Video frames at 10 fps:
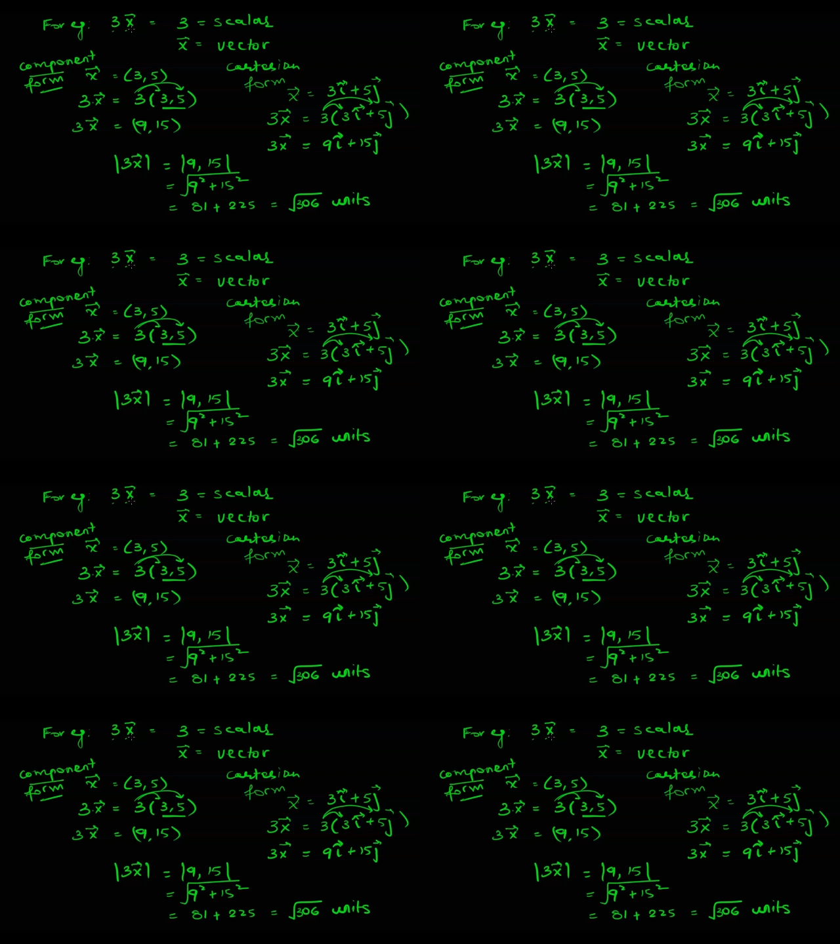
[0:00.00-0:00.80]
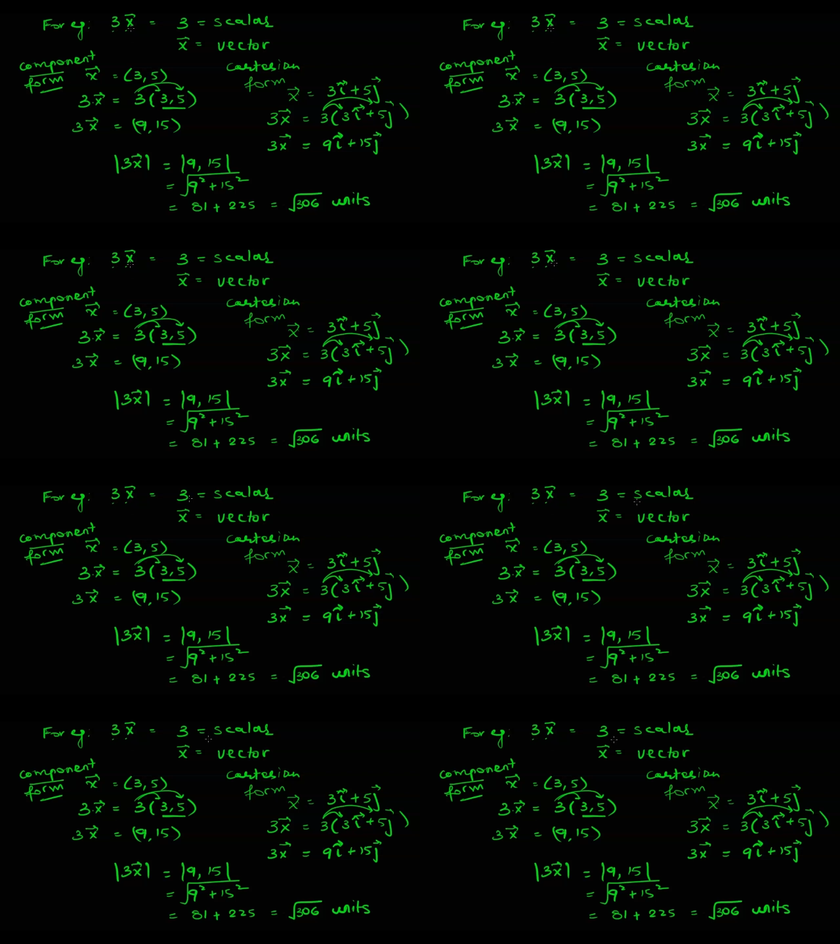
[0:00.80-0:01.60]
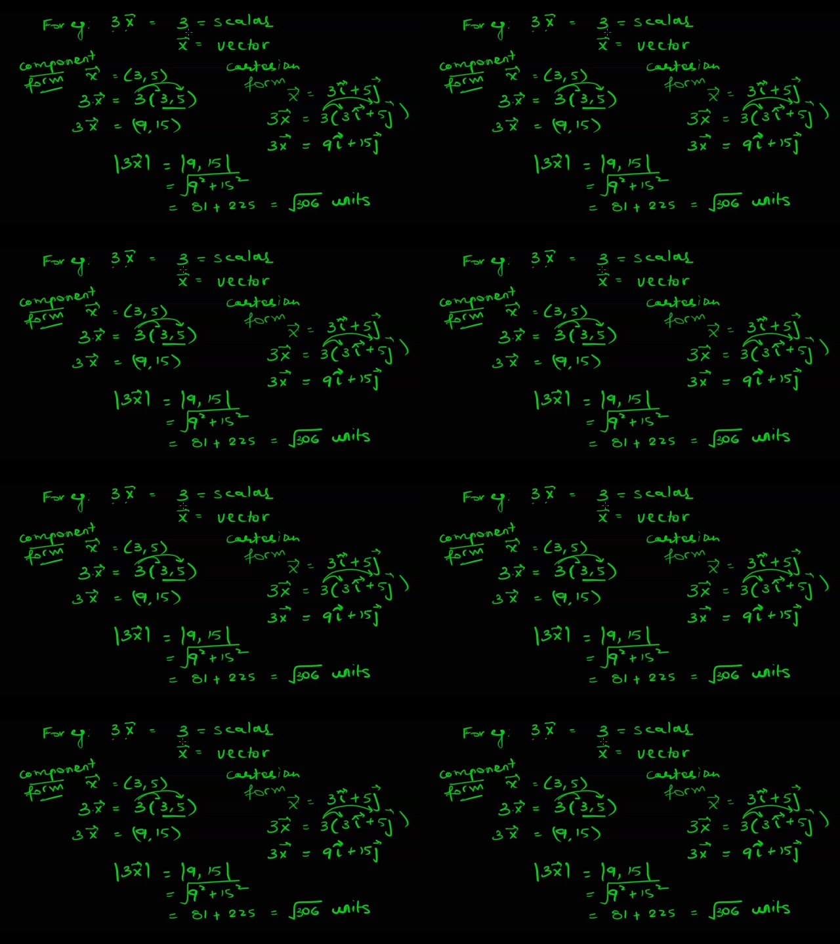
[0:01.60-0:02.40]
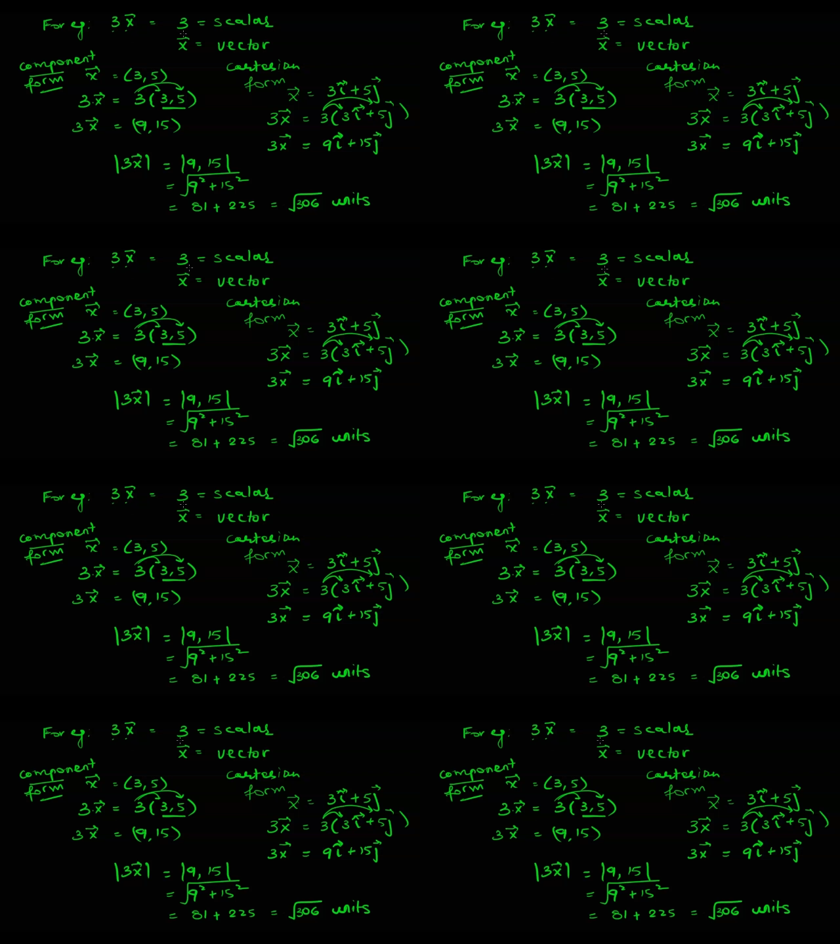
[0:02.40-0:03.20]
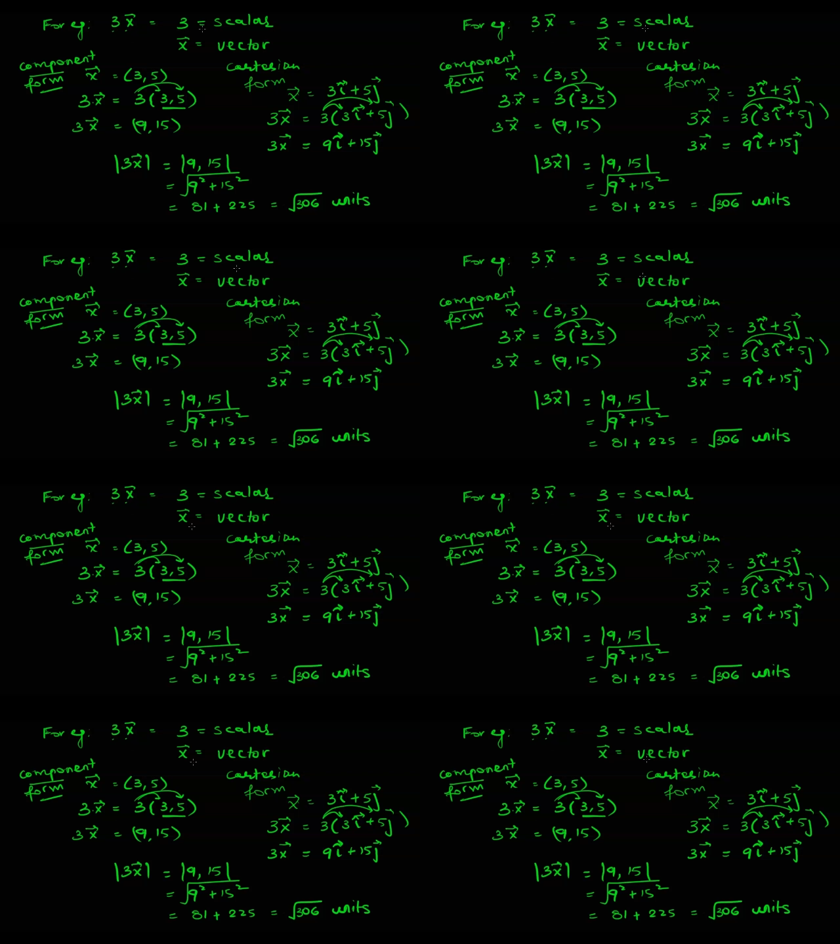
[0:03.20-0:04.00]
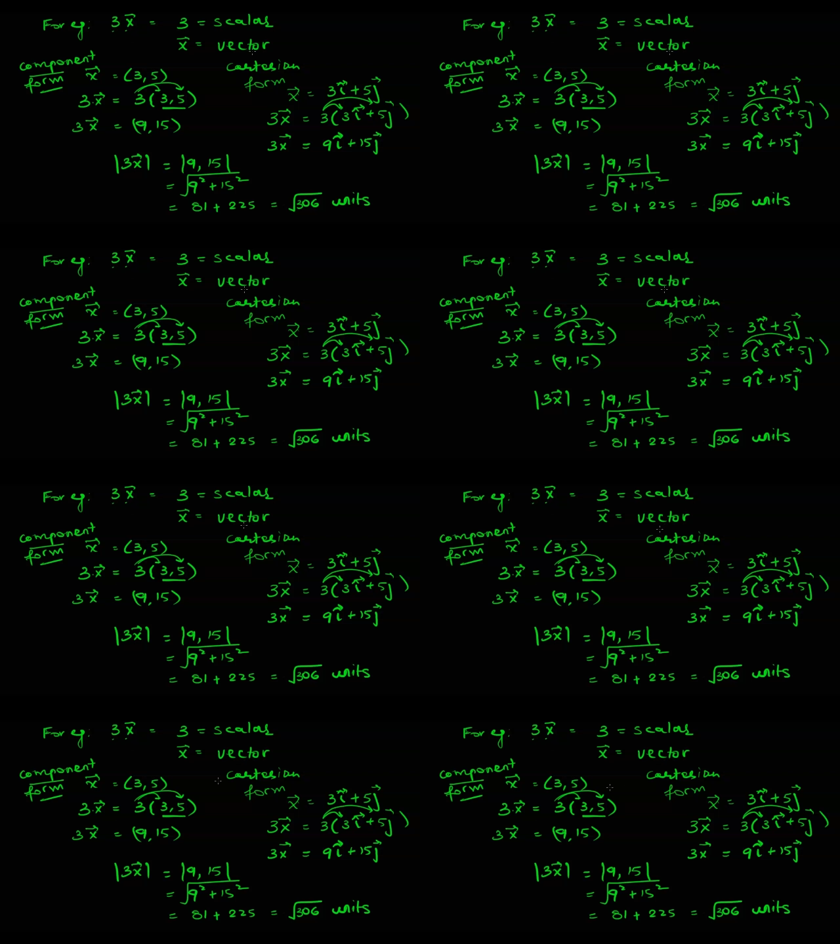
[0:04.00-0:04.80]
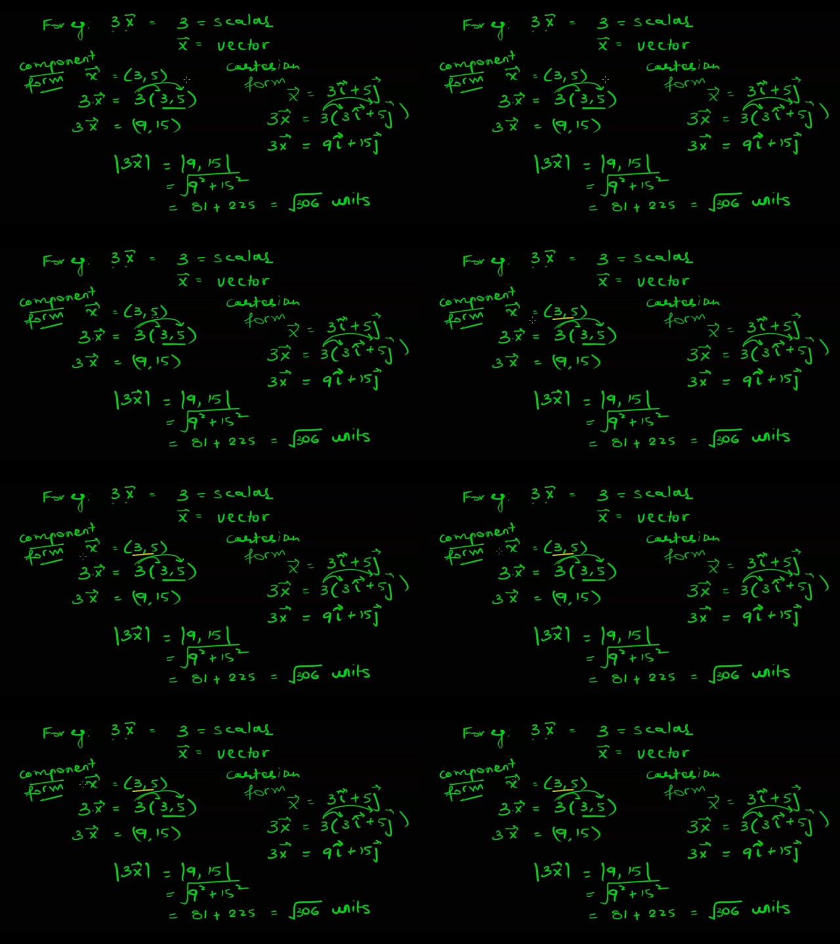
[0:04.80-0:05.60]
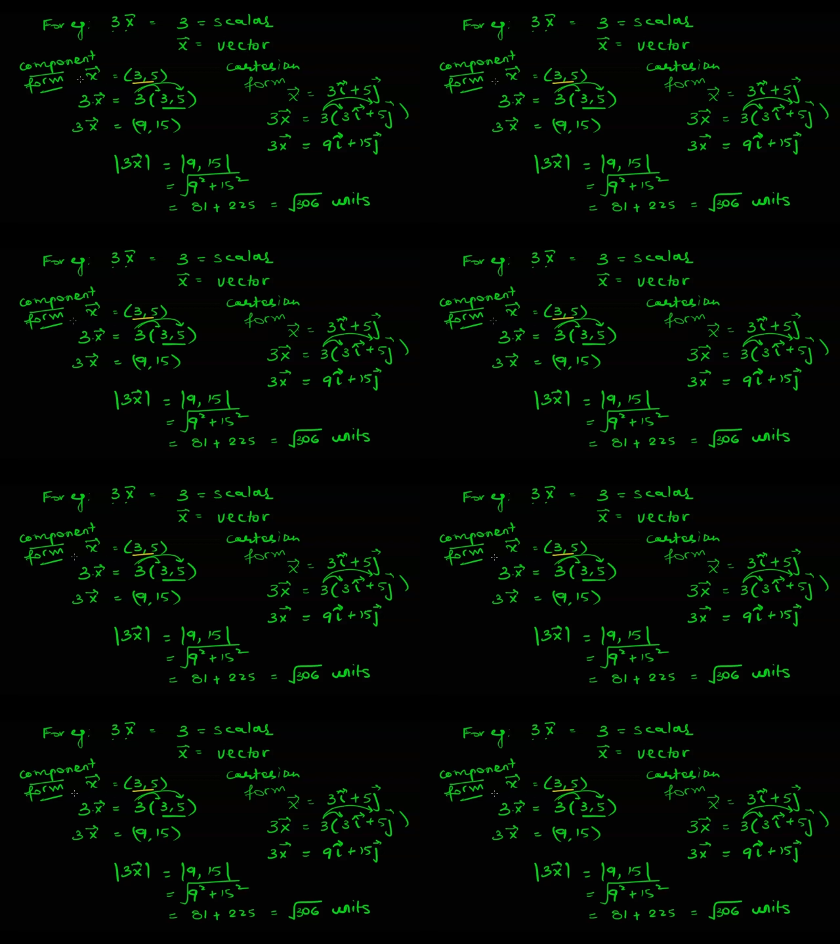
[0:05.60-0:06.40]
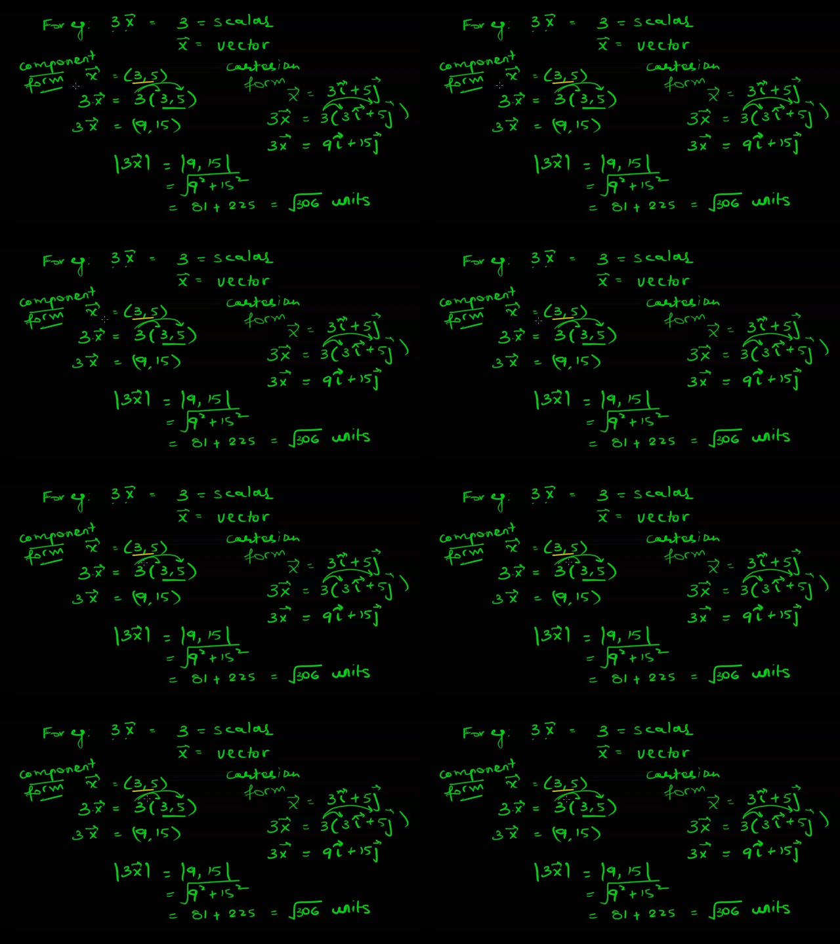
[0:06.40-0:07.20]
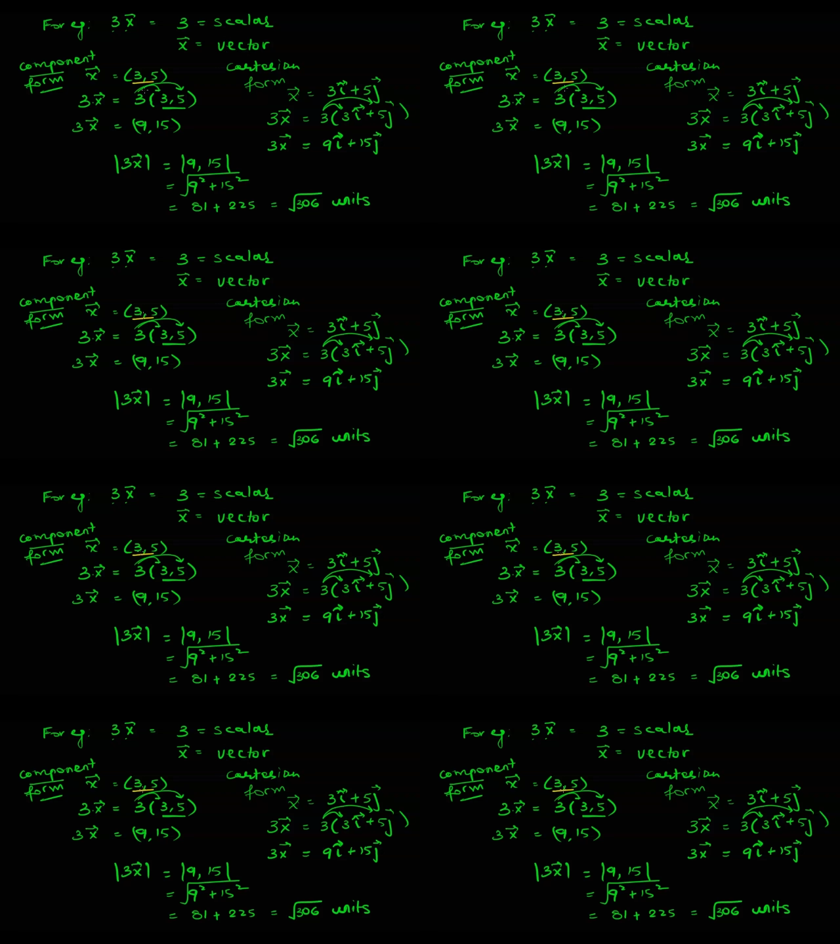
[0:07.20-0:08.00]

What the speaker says: No face is visible, so there are no lips to read.